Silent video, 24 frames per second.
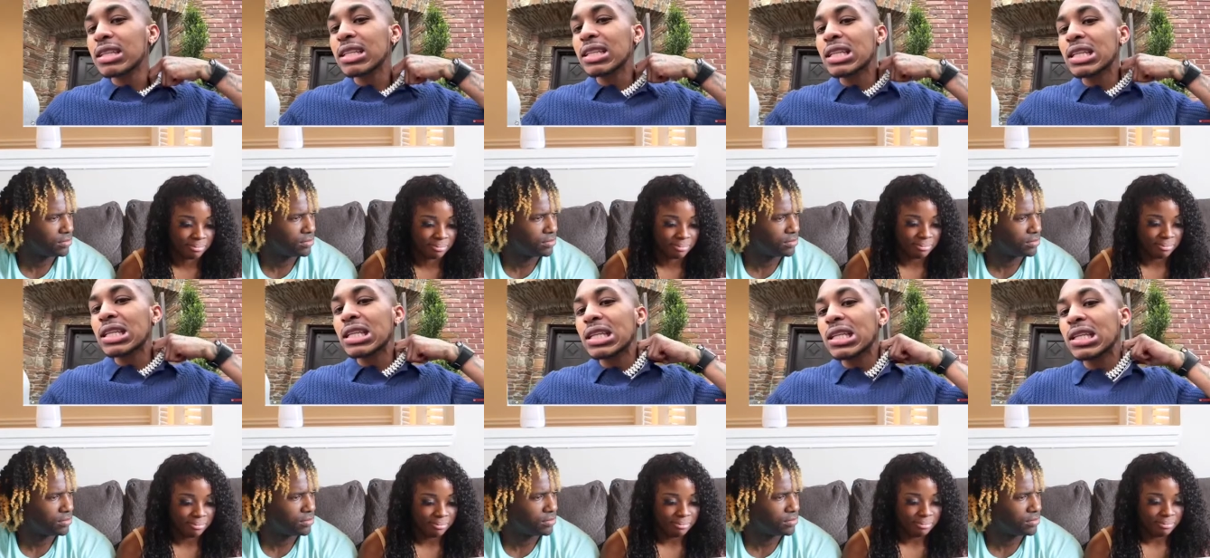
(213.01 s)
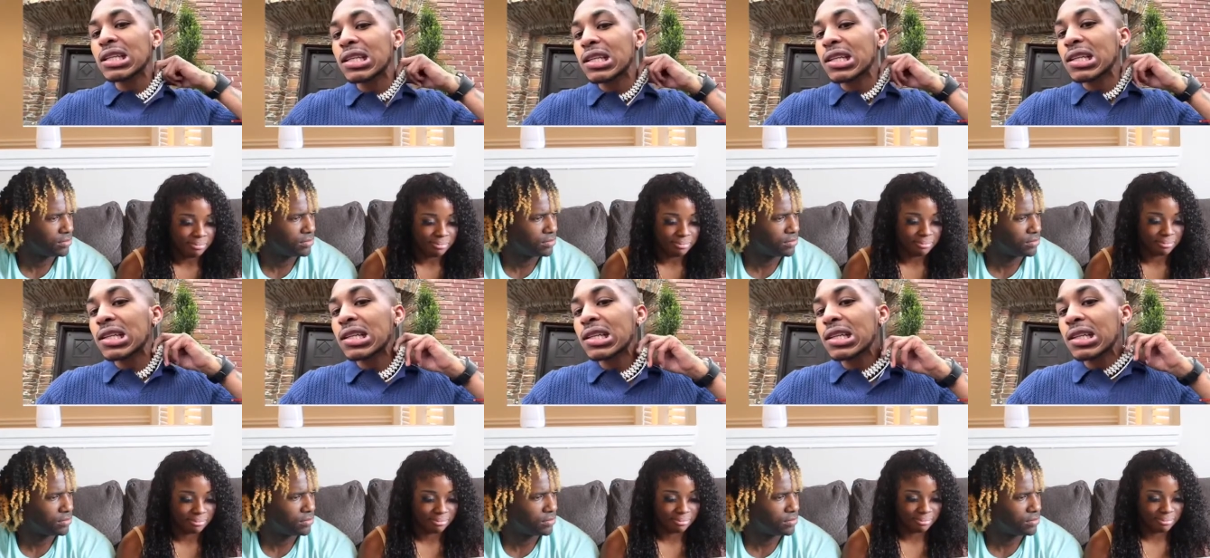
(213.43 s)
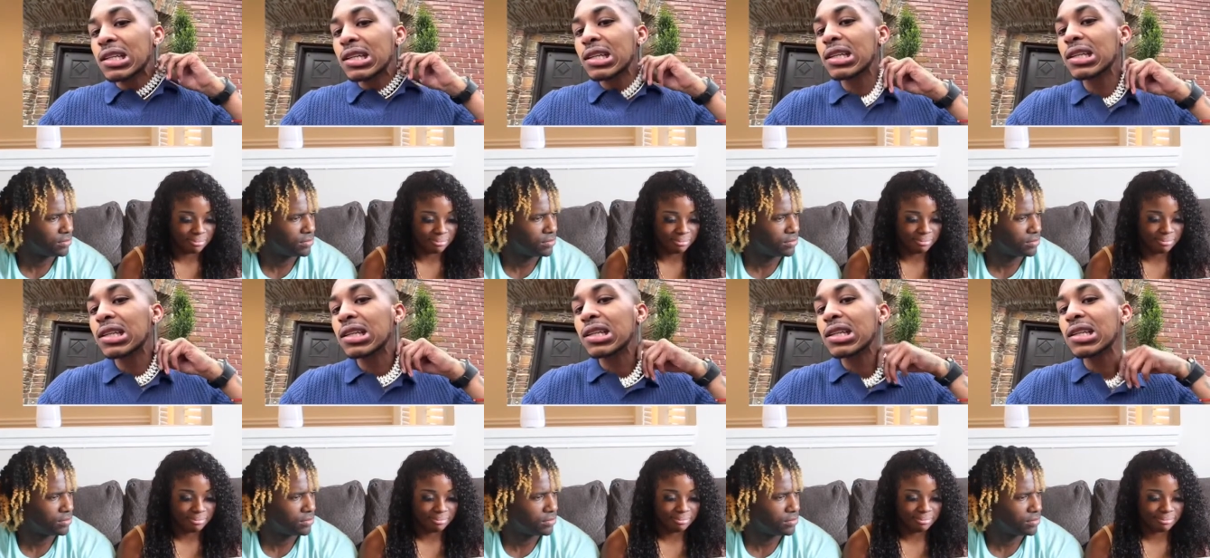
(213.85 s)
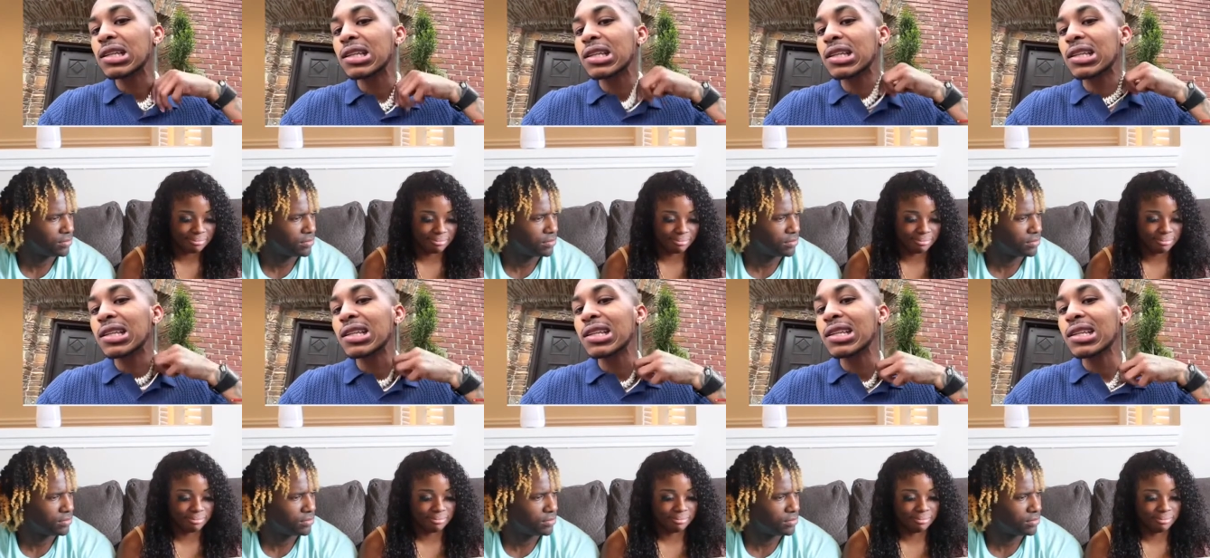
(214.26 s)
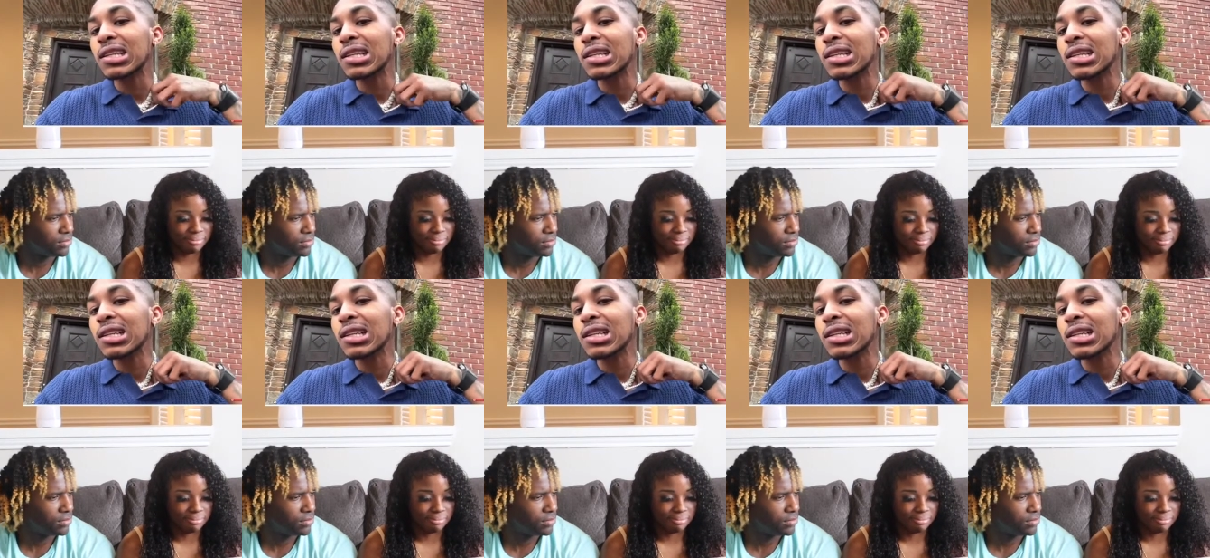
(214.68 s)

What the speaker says: (no one is talking)